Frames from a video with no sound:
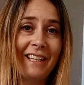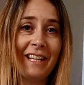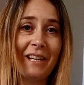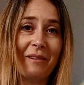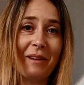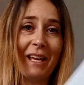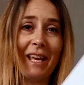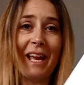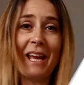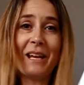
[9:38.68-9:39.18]

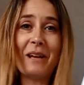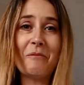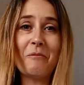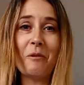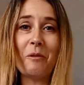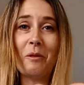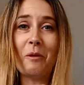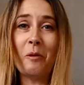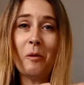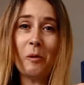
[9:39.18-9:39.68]
Now again, I
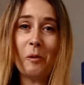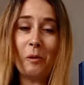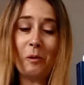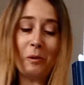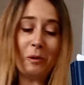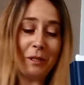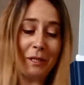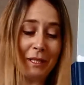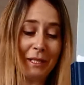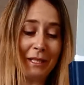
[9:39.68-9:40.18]
want the
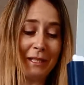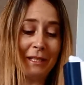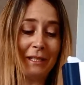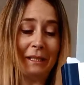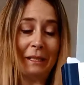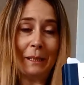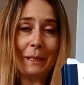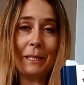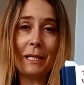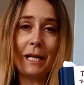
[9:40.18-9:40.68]
horse
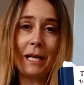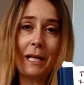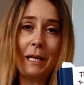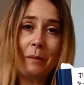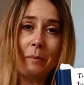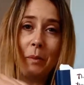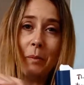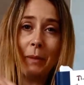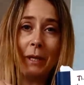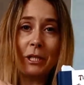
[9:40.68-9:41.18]
to
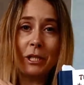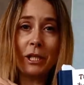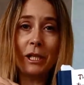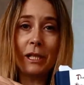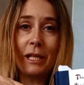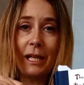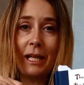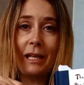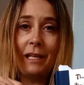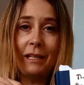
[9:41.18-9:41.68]
leap
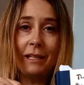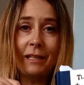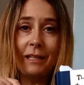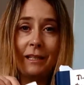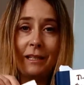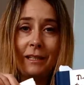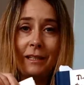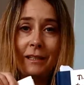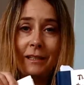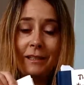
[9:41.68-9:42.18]
magically
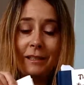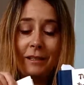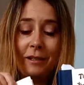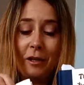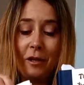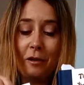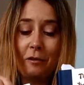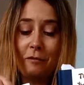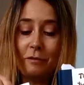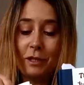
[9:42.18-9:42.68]

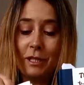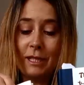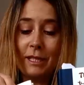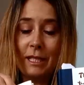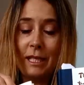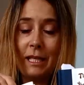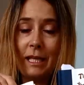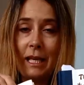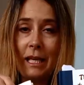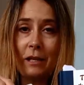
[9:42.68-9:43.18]
over to
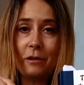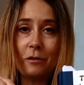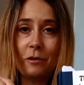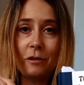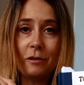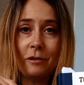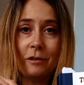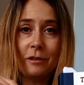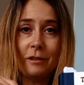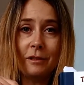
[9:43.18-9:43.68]
see
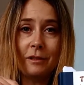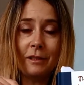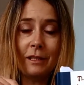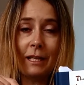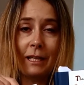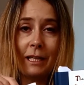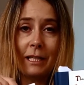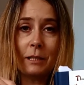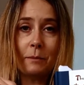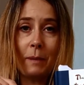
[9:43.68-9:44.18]
Eeyore
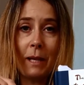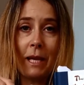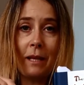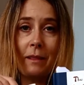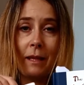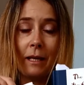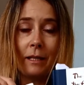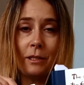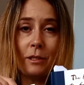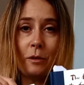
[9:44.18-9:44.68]
and explain
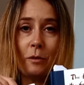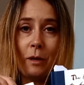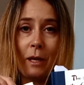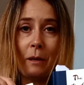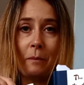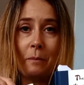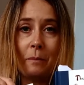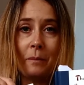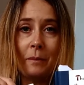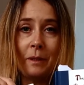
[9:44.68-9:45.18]
that to
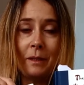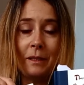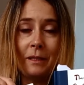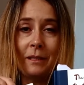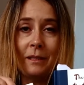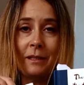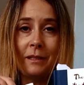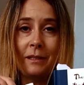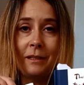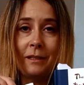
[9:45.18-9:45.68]
him.
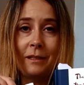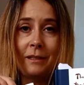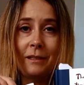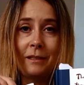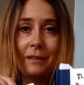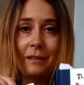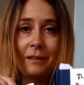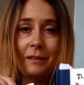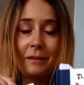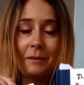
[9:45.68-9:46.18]

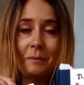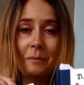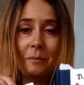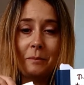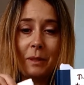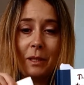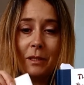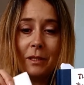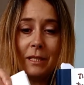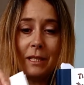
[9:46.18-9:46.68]

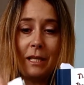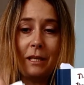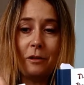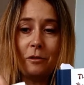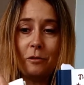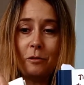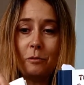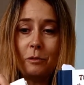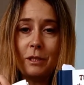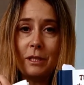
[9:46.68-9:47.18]
Because
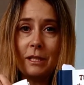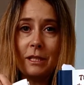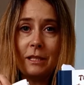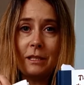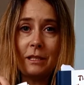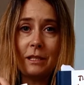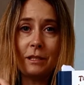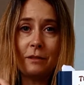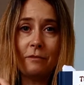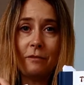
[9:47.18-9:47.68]
Eeyore was
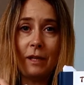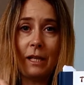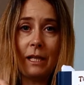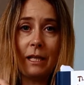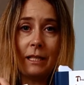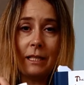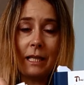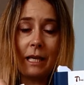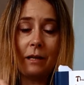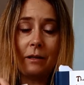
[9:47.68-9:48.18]
just
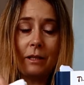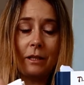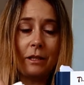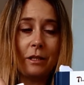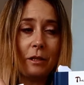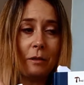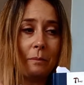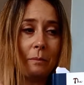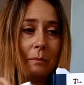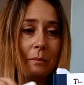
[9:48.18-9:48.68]
feeling down in the
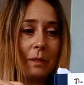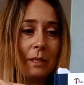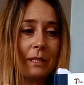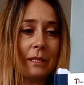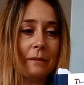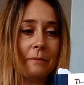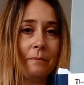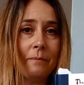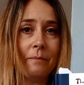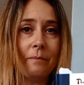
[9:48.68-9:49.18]

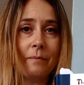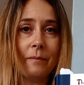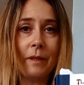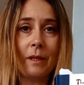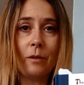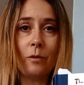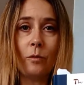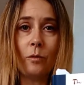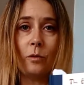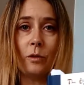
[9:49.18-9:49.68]
dumps
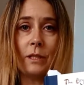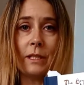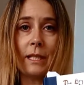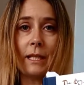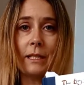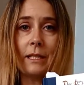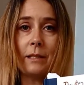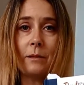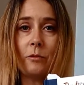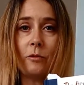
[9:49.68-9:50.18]
and the horse
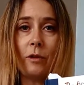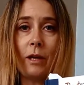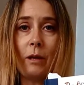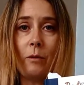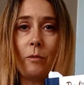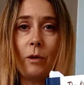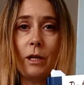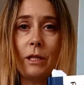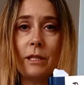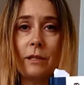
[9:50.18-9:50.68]
had some
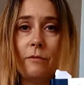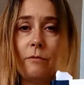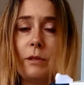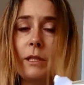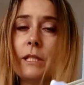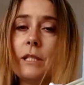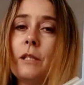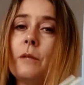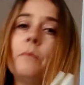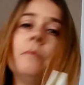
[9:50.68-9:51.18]
great words of
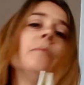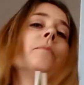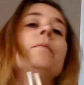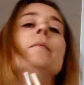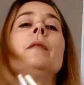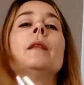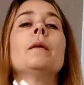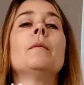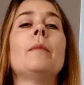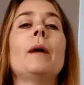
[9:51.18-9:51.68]
wisdom
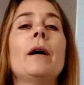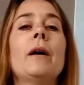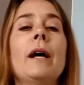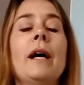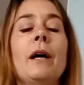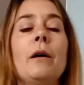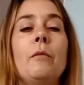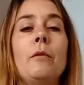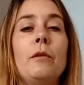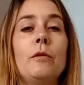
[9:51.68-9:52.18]
about
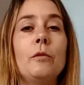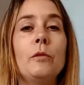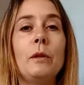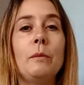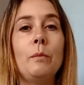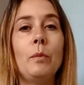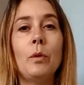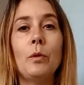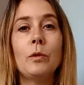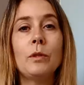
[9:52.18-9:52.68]
how we're all
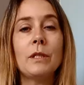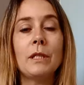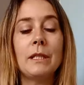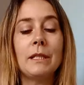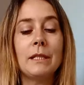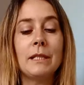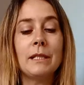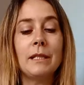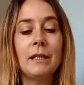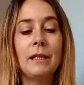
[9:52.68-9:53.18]

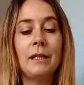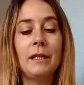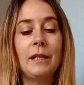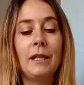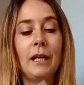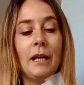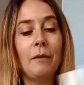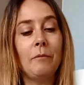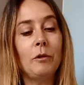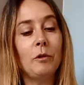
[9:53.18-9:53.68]
important
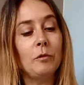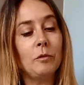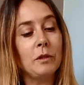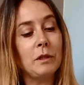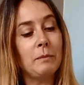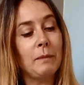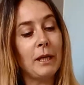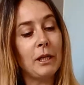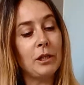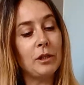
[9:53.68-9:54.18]
and we're all
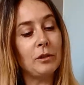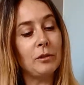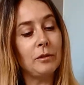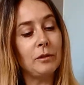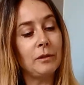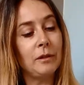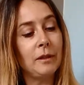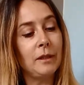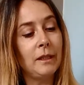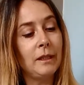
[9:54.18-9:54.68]
special